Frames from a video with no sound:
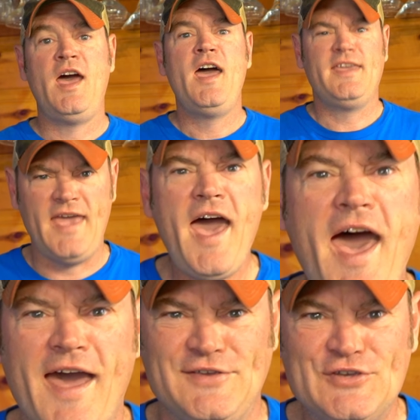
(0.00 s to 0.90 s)

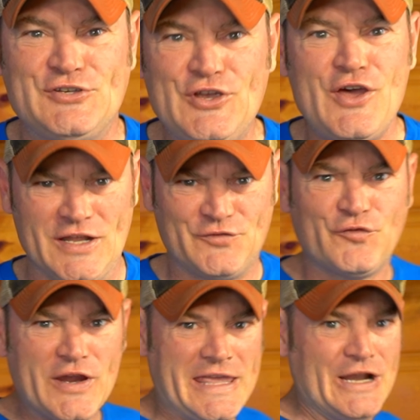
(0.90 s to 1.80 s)
Yeah, you should. It's
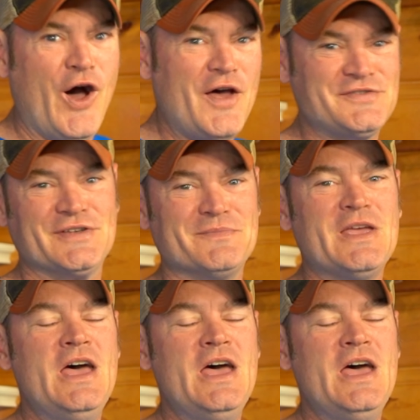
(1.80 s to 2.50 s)
freaking awesome.